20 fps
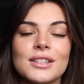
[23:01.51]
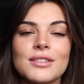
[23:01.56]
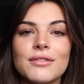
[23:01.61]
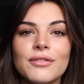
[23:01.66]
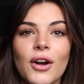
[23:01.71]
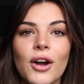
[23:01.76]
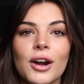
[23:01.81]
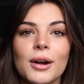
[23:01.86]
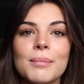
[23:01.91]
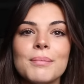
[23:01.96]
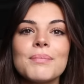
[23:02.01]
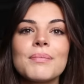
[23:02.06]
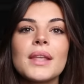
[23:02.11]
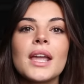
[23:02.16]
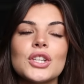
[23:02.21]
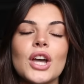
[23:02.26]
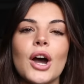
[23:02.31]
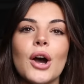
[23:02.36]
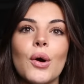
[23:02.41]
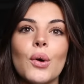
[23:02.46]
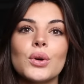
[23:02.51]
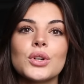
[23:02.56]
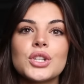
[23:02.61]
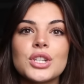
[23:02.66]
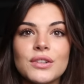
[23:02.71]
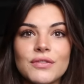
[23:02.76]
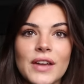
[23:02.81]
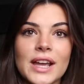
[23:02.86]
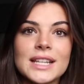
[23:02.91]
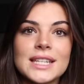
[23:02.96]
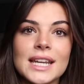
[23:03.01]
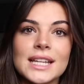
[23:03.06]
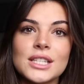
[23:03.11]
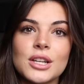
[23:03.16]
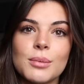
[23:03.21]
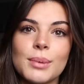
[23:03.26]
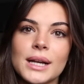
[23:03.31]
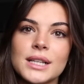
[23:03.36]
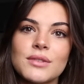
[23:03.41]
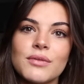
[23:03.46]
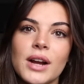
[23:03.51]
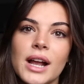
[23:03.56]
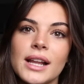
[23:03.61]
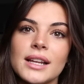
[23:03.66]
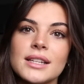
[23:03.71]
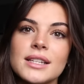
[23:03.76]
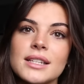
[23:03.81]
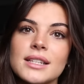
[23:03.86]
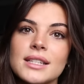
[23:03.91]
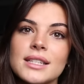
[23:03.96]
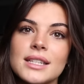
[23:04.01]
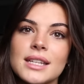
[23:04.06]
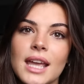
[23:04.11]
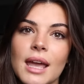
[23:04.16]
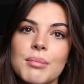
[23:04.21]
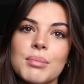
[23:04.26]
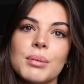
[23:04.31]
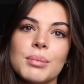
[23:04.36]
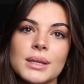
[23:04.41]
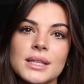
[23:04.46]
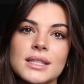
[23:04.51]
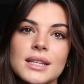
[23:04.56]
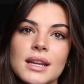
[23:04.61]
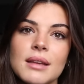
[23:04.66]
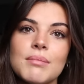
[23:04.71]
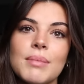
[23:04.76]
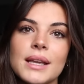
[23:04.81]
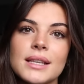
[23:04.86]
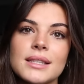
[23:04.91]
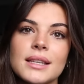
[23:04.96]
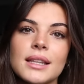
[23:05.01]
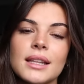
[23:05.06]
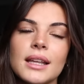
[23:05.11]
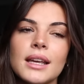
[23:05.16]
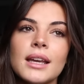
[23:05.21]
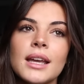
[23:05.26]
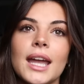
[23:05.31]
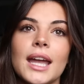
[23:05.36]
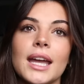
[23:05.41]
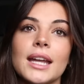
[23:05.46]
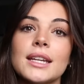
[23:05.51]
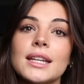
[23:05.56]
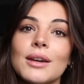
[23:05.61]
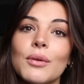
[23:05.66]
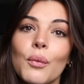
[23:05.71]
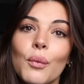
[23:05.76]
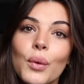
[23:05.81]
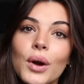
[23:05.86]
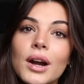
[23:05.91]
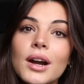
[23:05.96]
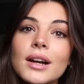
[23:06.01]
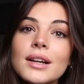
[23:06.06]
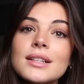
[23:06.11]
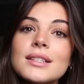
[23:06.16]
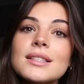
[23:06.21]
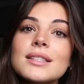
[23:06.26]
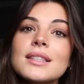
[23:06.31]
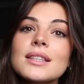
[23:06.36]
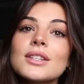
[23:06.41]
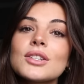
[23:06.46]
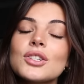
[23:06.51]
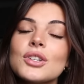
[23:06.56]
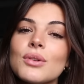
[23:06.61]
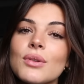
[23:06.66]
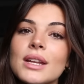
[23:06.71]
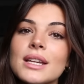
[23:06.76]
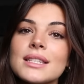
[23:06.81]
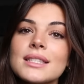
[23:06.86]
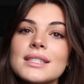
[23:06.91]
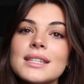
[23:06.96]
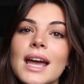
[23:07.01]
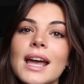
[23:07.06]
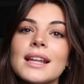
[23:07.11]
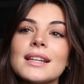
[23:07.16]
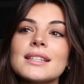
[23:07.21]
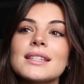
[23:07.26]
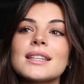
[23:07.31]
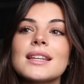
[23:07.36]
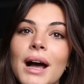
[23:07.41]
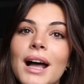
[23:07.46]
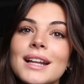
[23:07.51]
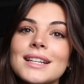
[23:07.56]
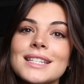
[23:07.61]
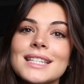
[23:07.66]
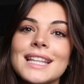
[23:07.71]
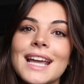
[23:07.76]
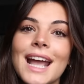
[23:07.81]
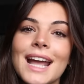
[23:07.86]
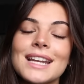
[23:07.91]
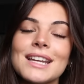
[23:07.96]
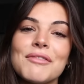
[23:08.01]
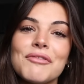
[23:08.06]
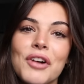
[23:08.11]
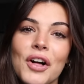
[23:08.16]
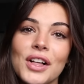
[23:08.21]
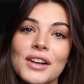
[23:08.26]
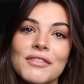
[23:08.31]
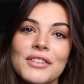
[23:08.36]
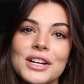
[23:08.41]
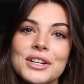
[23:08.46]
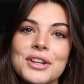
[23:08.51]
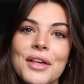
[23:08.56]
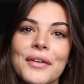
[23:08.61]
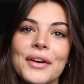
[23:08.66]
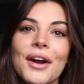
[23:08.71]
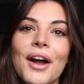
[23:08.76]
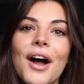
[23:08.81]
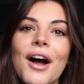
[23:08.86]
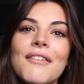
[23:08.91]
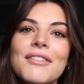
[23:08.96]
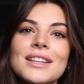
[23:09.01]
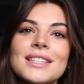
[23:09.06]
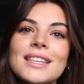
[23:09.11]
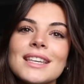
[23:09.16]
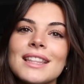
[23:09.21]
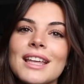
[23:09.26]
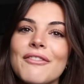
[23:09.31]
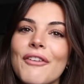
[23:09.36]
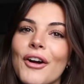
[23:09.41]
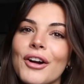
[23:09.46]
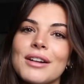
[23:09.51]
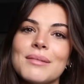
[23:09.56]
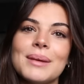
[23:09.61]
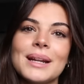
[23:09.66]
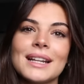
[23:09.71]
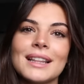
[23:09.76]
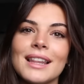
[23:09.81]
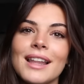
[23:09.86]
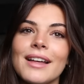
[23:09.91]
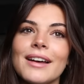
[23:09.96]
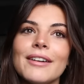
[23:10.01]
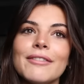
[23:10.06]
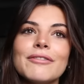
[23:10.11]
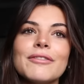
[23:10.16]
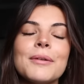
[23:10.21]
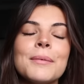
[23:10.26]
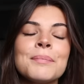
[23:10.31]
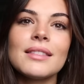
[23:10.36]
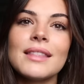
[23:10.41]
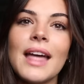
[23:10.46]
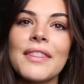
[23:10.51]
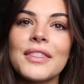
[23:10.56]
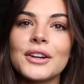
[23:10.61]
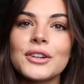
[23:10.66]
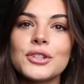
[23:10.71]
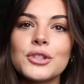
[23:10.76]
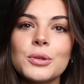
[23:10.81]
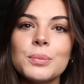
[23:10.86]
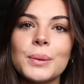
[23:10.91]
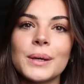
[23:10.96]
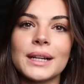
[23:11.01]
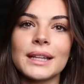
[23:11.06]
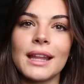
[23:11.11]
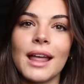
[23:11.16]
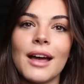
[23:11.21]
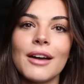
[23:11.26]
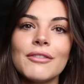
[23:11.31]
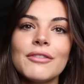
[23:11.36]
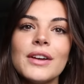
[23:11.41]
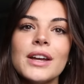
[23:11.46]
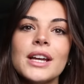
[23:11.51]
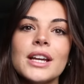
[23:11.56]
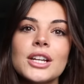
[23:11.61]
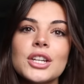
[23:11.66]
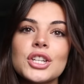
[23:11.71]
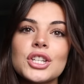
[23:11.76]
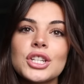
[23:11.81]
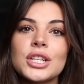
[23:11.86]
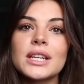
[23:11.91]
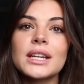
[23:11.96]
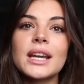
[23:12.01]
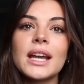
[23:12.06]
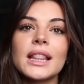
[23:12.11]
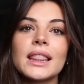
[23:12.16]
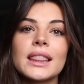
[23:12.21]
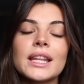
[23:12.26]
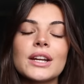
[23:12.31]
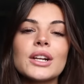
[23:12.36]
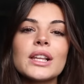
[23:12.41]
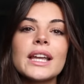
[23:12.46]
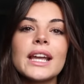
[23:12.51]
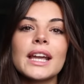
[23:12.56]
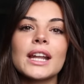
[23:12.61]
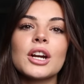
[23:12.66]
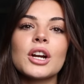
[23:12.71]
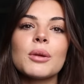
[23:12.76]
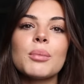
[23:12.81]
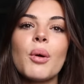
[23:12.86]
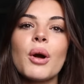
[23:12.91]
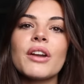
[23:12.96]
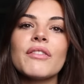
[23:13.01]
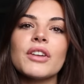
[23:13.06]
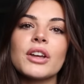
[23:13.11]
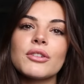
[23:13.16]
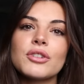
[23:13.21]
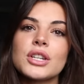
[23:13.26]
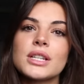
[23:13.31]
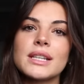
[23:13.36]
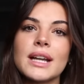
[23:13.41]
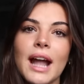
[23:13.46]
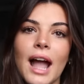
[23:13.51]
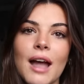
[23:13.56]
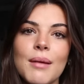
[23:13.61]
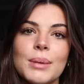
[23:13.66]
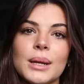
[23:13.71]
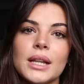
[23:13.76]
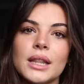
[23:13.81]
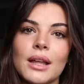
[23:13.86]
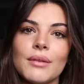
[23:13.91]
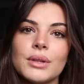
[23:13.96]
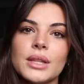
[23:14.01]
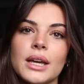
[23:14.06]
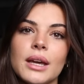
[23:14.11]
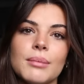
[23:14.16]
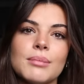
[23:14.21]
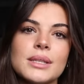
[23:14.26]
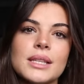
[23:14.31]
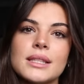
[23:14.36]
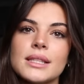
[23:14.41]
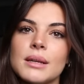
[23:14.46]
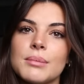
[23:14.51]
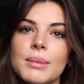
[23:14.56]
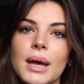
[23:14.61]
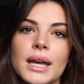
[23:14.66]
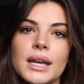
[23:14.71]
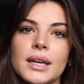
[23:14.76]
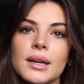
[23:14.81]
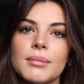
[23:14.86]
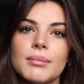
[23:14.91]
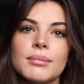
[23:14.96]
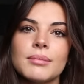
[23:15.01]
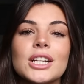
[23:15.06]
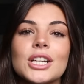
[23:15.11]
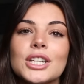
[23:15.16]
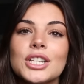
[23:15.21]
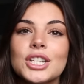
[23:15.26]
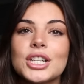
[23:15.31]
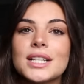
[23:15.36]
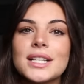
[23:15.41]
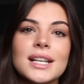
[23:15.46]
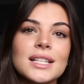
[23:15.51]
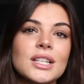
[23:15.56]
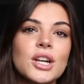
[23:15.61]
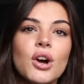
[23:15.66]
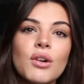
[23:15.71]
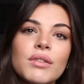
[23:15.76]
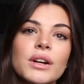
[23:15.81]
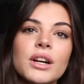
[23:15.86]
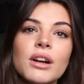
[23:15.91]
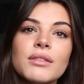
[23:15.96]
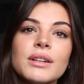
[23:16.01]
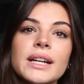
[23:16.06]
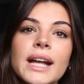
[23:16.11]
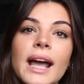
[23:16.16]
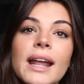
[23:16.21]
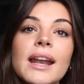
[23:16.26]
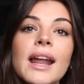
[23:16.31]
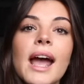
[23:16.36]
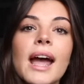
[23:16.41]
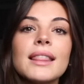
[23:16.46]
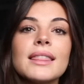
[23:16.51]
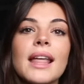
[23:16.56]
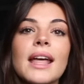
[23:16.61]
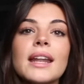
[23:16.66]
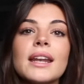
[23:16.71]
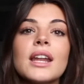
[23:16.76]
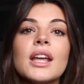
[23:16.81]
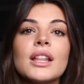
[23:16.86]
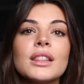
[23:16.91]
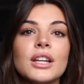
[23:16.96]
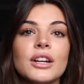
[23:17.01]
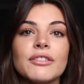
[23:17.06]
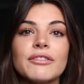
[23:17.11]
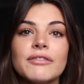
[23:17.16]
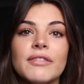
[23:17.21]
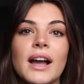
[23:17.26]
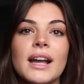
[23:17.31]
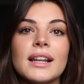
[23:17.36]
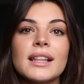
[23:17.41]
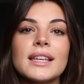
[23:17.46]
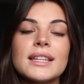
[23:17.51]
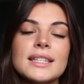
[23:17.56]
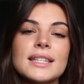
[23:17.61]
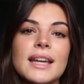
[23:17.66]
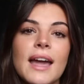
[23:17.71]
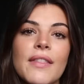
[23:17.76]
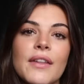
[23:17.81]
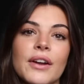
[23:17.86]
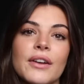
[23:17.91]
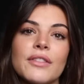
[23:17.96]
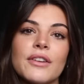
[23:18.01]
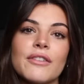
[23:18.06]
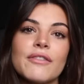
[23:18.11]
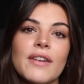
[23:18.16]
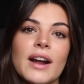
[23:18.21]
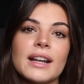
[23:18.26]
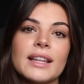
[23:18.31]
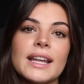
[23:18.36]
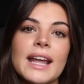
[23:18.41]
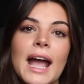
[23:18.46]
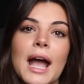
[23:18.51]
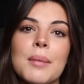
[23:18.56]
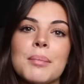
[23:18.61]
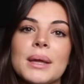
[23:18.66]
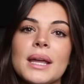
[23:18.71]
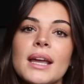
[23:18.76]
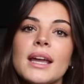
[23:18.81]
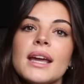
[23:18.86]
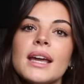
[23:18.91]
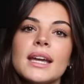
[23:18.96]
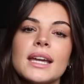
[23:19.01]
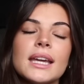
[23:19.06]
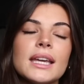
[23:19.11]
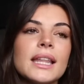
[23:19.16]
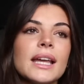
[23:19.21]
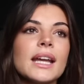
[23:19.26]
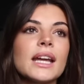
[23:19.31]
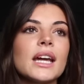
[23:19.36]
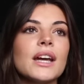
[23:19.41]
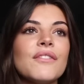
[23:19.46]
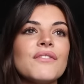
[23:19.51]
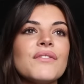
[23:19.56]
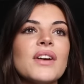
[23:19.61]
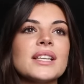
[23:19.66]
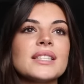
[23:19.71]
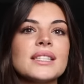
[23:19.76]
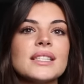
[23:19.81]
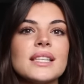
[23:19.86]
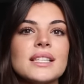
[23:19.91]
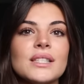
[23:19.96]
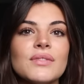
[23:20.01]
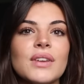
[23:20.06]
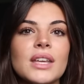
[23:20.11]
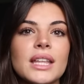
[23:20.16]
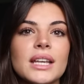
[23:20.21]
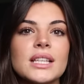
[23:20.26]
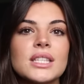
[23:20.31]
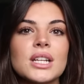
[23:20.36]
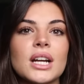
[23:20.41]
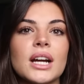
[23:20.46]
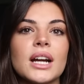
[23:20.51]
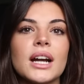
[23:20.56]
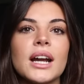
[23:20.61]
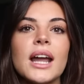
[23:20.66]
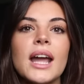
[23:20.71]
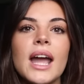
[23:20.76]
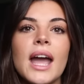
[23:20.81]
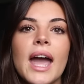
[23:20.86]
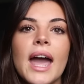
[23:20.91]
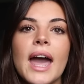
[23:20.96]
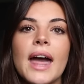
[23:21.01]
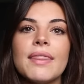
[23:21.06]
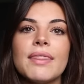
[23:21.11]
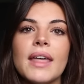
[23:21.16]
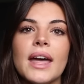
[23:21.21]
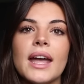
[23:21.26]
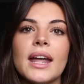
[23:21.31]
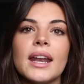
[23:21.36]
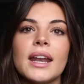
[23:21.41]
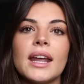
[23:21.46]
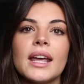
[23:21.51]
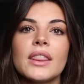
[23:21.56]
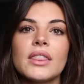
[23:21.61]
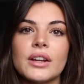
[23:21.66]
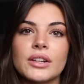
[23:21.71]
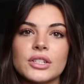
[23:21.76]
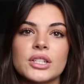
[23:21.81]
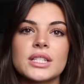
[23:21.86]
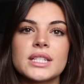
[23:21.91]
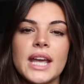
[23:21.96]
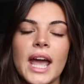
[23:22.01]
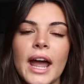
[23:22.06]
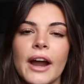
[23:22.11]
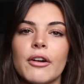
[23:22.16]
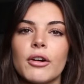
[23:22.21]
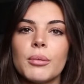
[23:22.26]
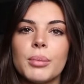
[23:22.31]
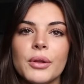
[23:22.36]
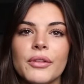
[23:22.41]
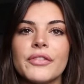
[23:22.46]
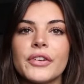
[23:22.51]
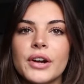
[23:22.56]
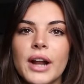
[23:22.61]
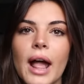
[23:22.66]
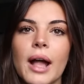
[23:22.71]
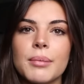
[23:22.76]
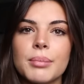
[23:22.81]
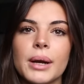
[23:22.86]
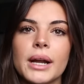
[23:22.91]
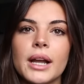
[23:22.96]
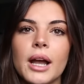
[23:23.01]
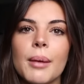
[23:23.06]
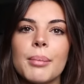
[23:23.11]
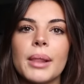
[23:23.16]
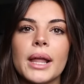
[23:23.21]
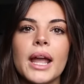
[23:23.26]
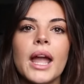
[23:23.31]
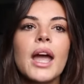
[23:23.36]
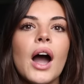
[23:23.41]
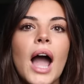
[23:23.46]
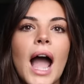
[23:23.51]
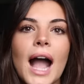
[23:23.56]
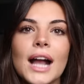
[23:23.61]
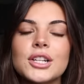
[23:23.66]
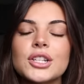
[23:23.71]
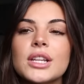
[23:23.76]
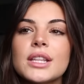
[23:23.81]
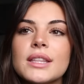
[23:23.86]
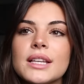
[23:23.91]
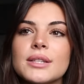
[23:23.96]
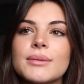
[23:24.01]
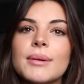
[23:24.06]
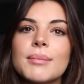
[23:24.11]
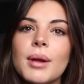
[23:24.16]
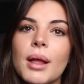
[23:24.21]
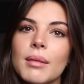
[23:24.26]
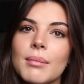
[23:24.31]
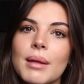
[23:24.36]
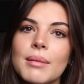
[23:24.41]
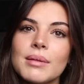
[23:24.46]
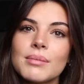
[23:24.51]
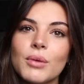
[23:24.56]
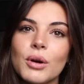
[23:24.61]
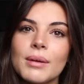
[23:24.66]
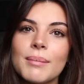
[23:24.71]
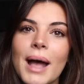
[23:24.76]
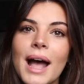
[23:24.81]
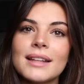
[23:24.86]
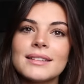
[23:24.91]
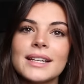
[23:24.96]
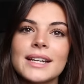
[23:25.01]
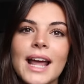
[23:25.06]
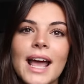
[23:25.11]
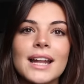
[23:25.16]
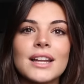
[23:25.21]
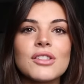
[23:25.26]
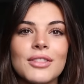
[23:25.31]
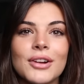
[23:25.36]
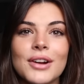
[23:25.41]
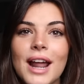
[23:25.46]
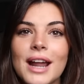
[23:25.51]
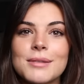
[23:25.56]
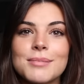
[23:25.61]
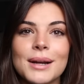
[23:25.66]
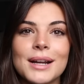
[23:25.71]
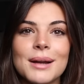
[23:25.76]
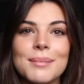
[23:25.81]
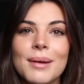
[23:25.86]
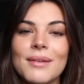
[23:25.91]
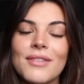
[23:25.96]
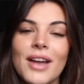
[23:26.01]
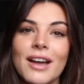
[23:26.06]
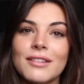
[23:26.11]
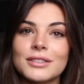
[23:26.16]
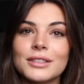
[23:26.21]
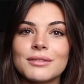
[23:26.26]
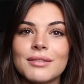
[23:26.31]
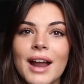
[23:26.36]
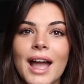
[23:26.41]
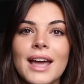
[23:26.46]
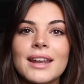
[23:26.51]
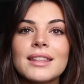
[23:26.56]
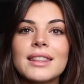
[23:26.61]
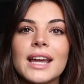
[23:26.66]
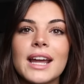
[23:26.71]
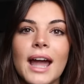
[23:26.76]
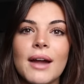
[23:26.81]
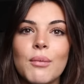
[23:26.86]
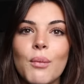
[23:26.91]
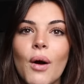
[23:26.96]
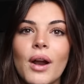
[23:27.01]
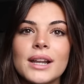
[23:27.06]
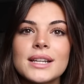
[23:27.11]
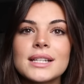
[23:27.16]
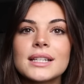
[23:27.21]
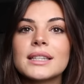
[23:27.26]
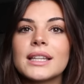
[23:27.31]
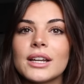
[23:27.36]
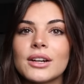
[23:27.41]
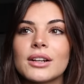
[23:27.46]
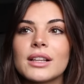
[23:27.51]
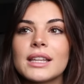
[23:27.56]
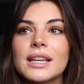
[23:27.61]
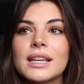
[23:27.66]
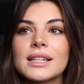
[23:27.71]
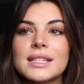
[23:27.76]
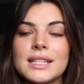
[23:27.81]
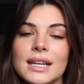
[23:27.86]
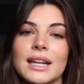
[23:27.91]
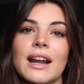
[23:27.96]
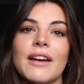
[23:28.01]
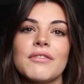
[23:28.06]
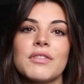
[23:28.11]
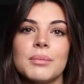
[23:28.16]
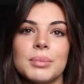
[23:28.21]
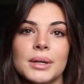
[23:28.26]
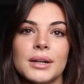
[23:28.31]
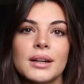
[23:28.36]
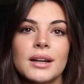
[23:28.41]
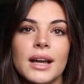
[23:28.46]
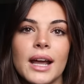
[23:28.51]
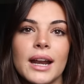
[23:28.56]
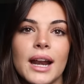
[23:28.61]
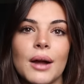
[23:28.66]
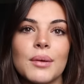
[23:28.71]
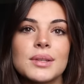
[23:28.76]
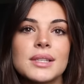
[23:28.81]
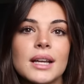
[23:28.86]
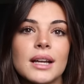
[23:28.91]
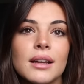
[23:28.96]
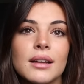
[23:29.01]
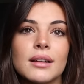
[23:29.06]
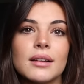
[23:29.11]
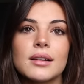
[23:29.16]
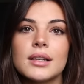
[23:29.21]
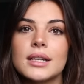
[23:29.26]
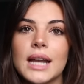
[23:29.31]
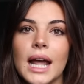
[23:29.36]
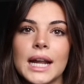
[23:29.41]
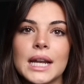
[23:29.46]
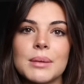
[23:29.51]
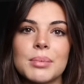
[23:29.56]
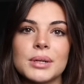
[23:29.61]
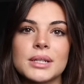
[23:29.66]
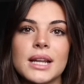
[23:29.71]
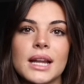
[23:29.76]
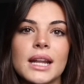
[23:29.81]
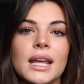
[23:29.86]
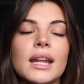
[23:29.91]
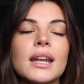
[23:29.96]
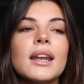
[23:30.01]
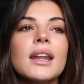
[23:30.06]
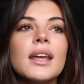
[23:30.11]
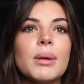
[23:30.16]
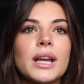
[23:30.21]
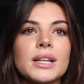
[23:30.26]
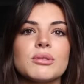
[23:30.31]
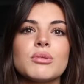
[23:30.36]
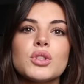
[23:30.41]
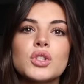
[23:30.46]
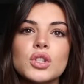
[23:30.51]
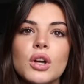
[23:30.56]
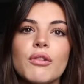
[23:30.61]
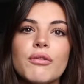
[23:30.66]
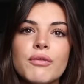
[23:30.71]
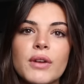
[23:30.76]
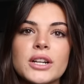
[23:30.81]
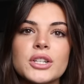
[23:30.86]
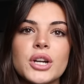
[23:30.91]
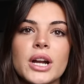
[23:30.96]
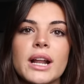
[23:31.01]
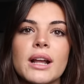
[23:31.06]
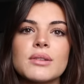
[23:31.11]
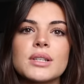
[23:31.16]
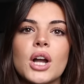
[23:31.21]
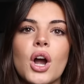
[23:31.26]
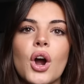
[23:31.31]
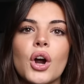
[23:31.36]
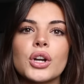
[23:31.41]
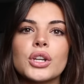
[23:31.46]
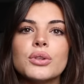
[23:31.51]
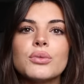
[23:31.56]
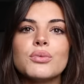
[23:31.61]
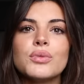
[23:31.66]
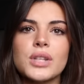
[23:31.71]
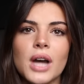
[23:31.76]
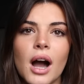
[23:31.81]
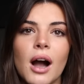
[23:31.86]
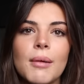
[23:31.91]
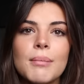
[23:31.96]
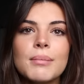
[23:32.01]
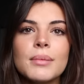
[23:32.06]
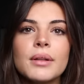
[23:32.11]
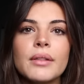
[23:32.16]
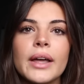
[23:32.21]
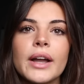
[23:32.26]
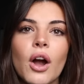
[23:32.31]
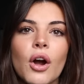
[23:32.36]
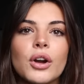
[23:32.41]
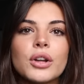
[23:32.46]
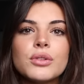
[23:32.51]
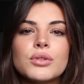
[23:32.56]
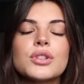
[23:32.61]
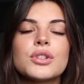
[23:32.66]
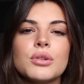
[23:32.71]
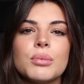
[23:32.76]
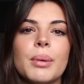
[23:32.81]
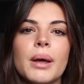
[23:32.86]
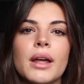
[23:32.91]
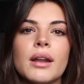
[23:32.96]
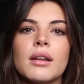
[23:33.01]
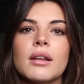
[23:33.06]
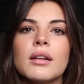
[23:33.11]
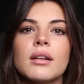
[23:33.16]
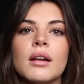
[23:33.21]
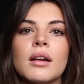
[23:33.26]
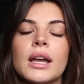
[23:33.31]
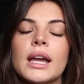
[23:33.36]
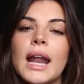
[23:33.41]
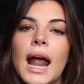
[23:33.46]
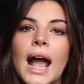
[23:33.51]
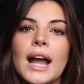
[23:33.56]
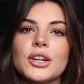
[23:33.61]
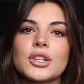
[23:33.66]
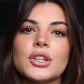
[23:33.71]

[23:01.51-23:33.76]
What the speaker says: this farm. So she fake dates her best friend to get publicity, basically. And it works to an extent, but they end up falling for each other. Obviously, they've already been in love. Then they're super in love. She literally, in her point of view, she's like, I've been in love with him since I met him. She says it over and over again. And then they're finally together. They're finally happy. He like confesses his feelings to her. And then there's a terrible third act breakup. Like actually this one probably made me more mad than any third act breakup I've ever read. Like I wanted to literally DNF the book and I was like 90% in because it was so frustrating. I was like, are you dumb? Like, are you stupid? It